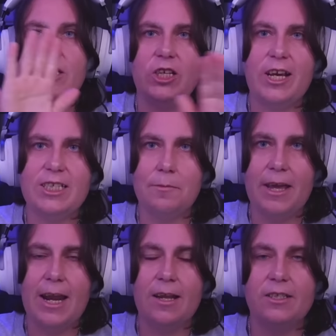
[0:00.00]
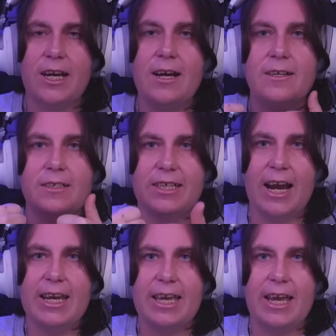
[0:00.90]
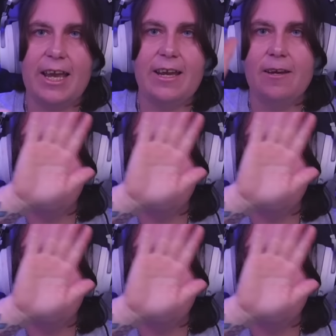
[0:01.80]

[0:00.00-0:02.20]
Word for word: Cheers from down under. Take care.